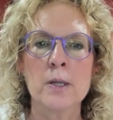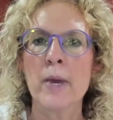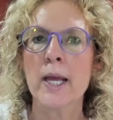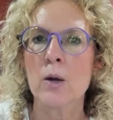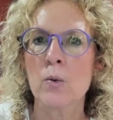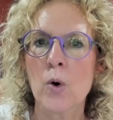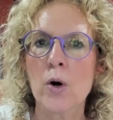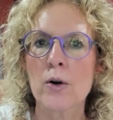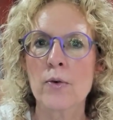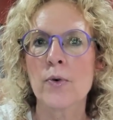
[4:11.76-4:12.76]
make it
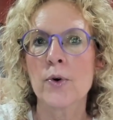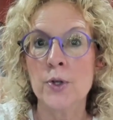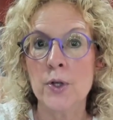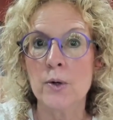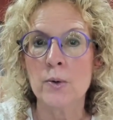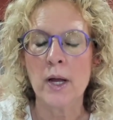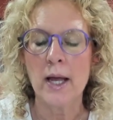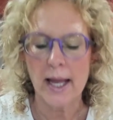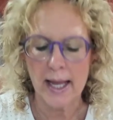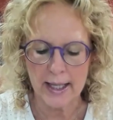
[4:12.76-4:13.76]
work for you.
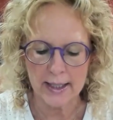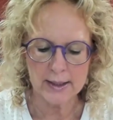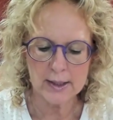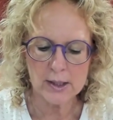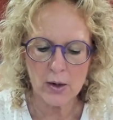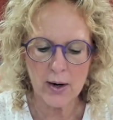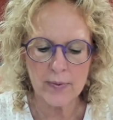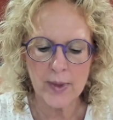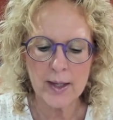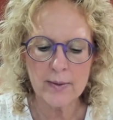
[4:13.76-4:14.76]
And so
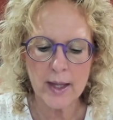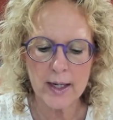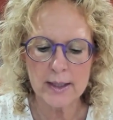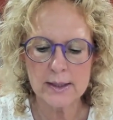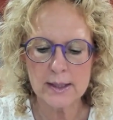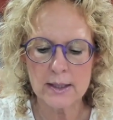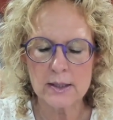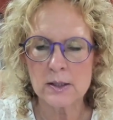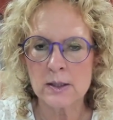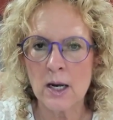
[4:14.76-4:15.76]
I think that it's
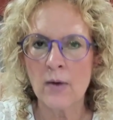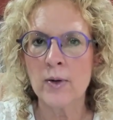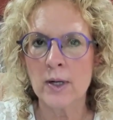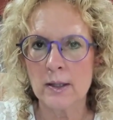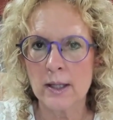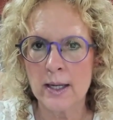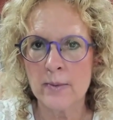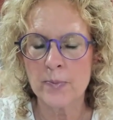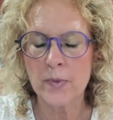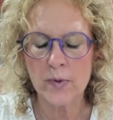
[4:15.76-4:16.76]

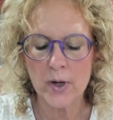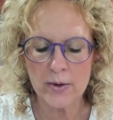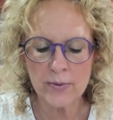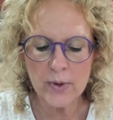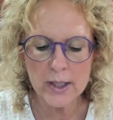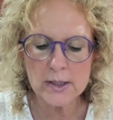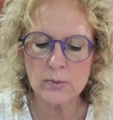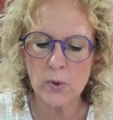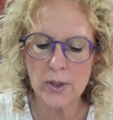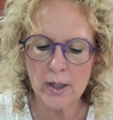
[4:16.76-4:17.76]
definitely very
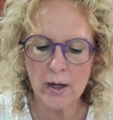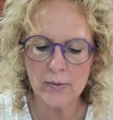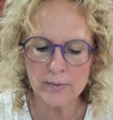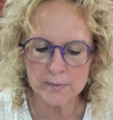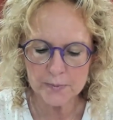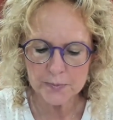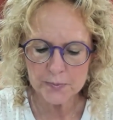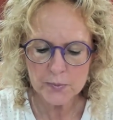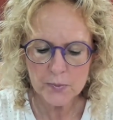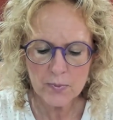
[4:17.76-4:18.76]
flexible enough
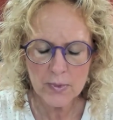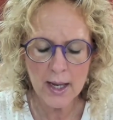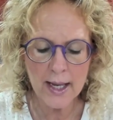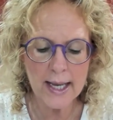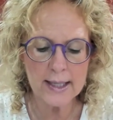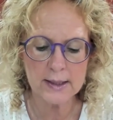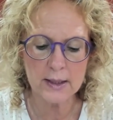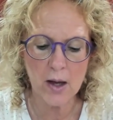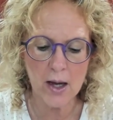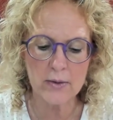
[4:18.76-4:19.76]
and has
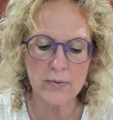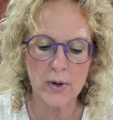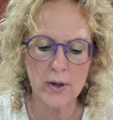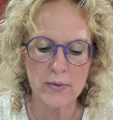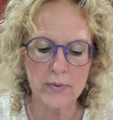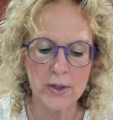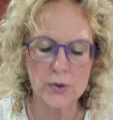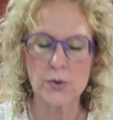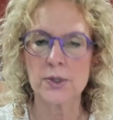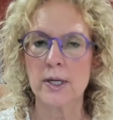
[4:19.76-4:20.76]
a lot of
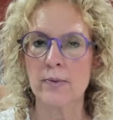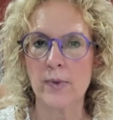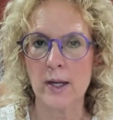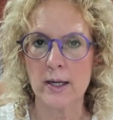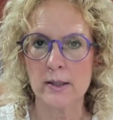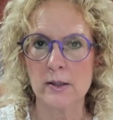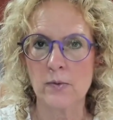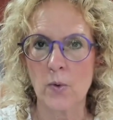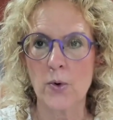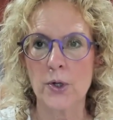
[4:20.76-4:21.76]
interesting
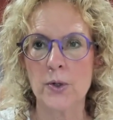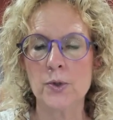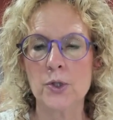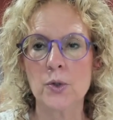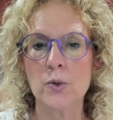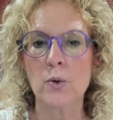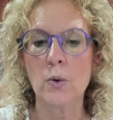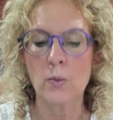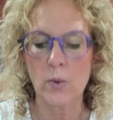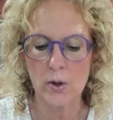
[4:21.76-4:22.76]
things for you to
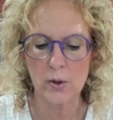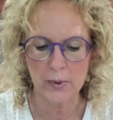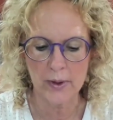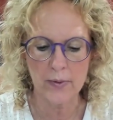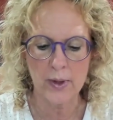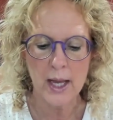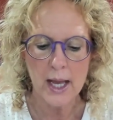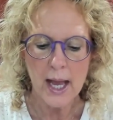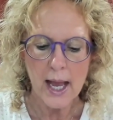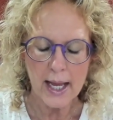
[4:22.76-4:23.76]
work with.
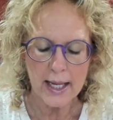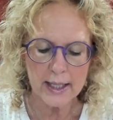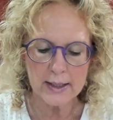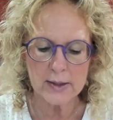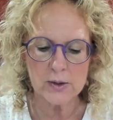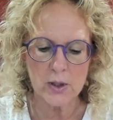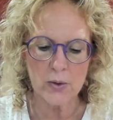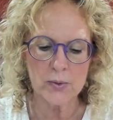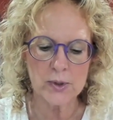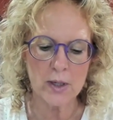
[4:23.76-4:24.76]
And
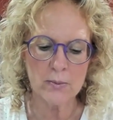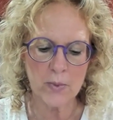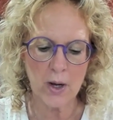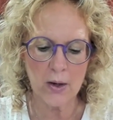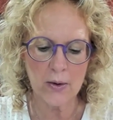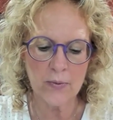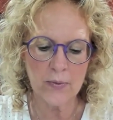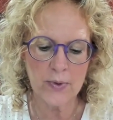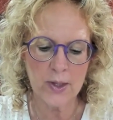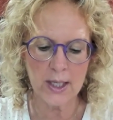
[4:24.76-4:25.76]
so some of
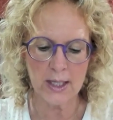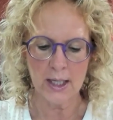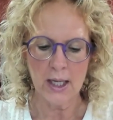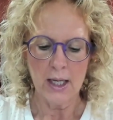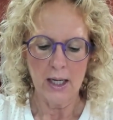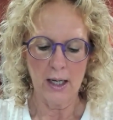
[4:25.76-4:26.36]
the